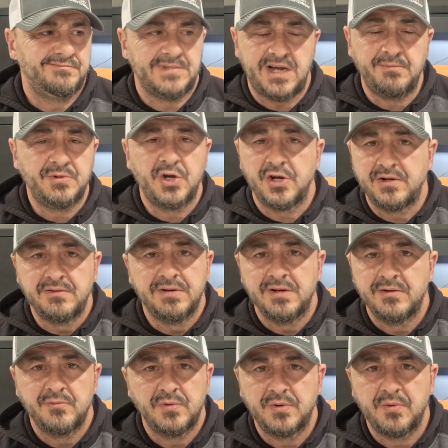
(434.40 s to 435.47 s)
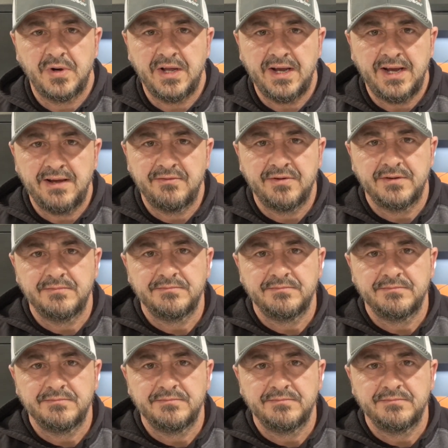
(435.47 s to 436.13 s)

I'm good with what I have.